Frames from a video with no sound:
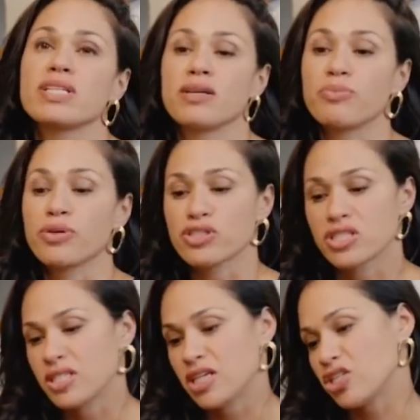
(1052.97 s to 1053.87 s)
It's a
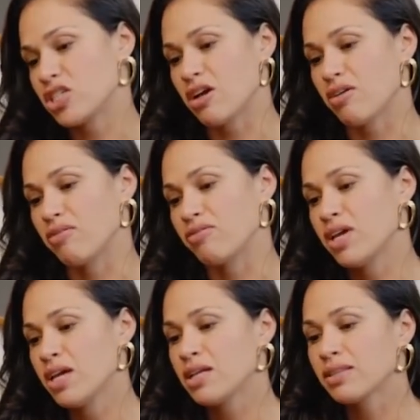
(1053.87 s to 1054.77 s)
Persian dish of
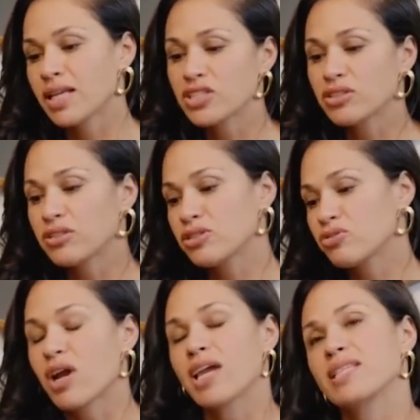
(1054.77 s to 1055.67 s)

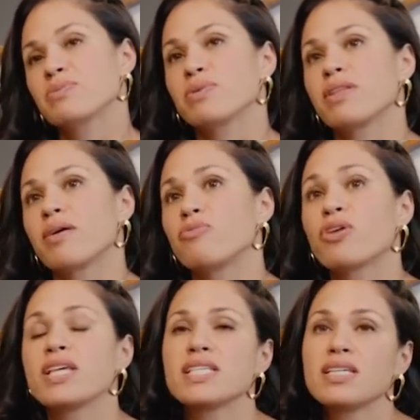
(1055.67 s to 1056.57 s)
lentils, rice with
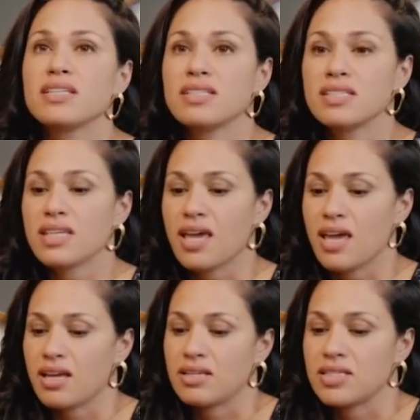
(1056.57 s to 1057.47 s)
raisins
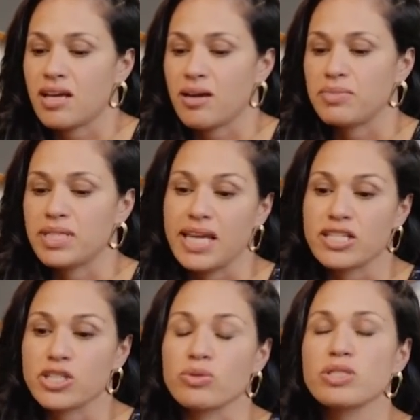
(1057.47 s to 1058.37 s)
and
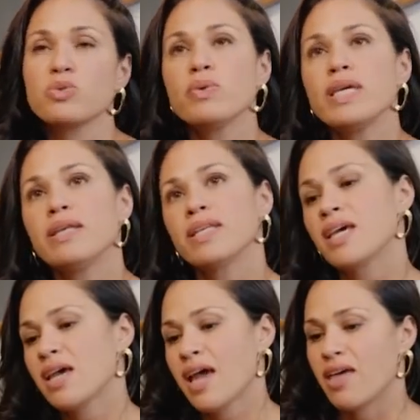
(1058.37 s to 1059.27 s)
dates, so it's sweet.
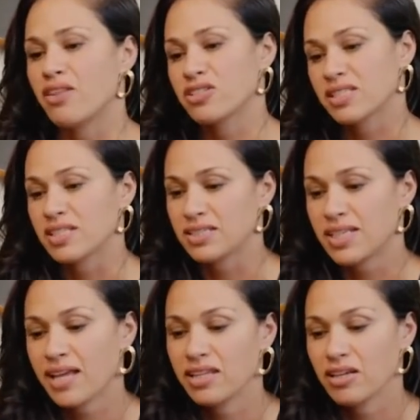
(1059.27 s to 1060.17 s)
And then there's the
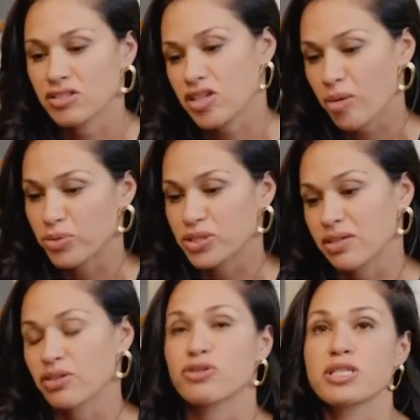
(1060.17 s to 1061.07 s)
tahdig on top, which is
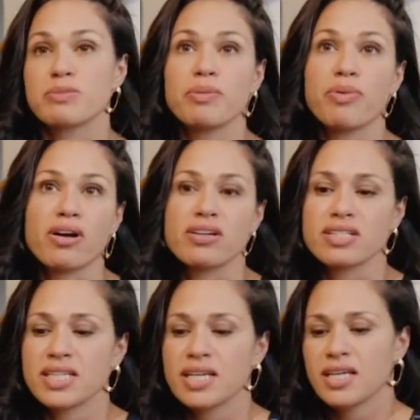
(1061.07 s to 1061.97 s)
like the crispy
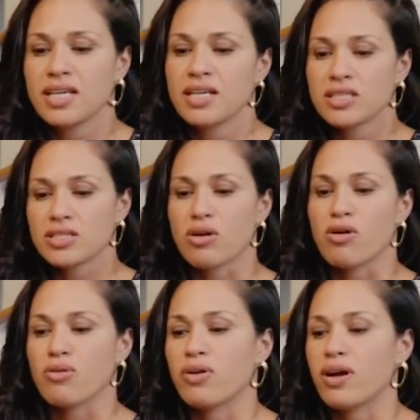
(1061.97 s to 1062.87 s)
part.
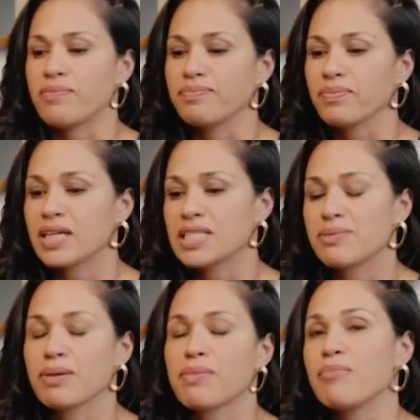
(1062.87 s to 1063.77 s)
So it's
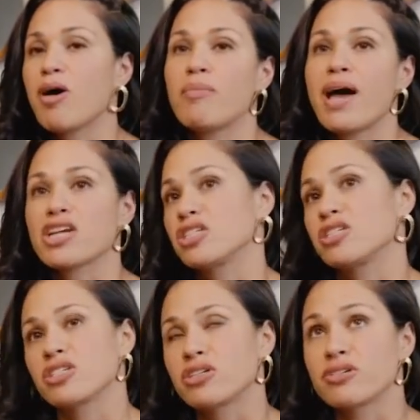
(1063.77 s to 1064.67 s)
something my mom actually
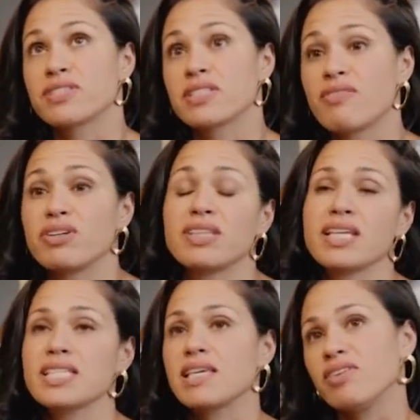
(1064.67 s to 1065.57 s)
serves every
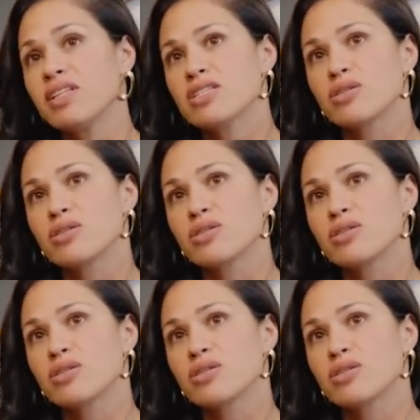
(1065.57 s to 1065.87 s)
Thanksgiving.